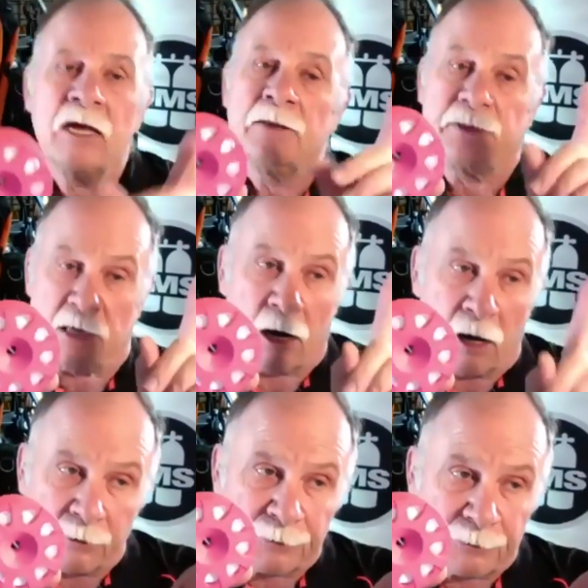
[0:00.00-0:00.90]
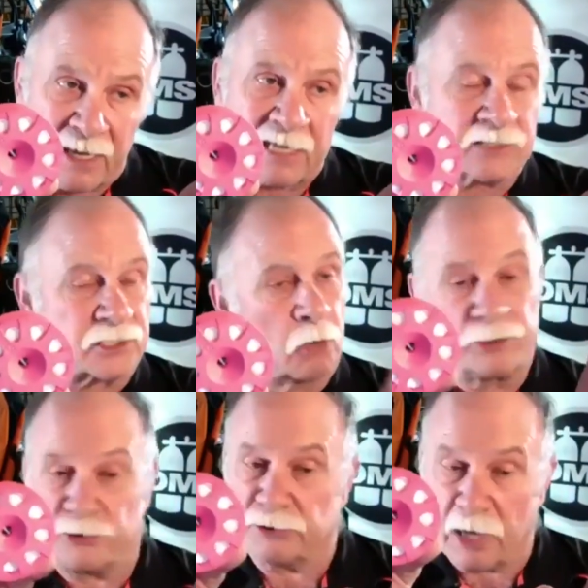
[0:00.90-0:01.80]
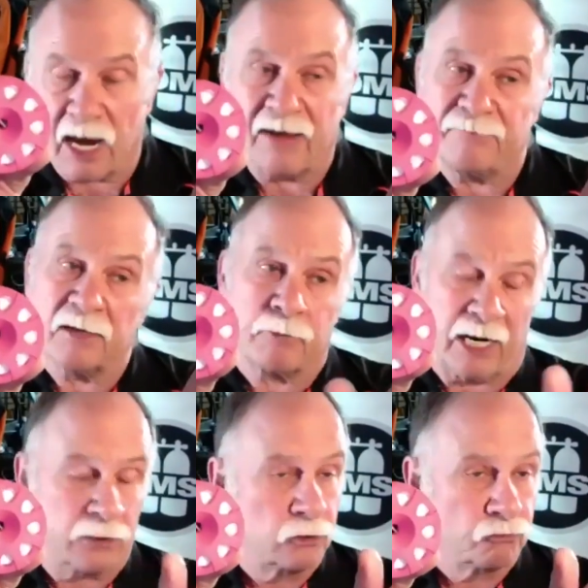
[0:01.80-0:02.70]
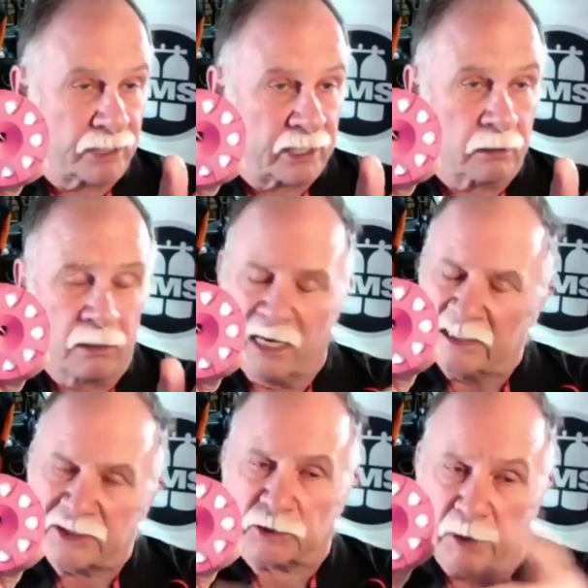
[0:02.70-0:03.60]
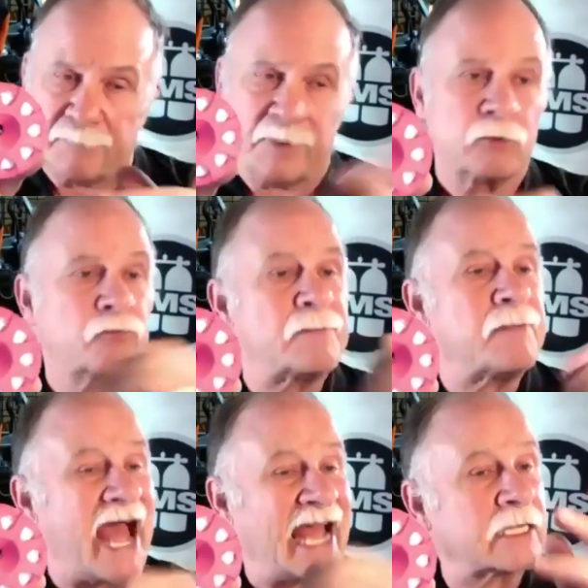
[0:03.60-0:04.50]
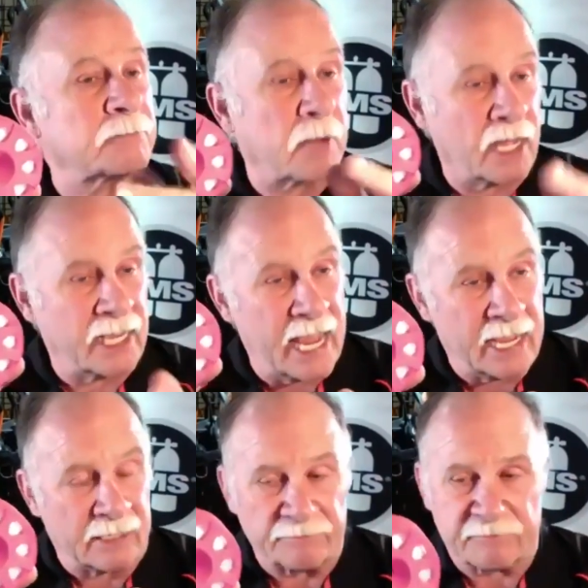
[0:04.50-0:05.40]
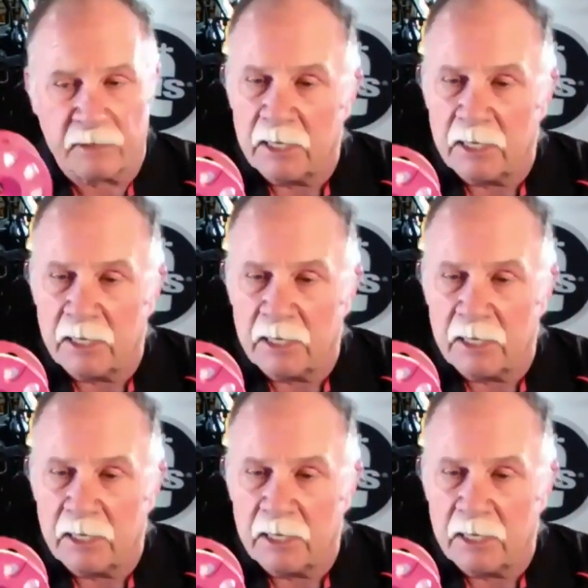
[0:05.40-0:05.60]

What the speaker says: The other thing, so when you're diving, brand new reel, strip it and repack it by hand.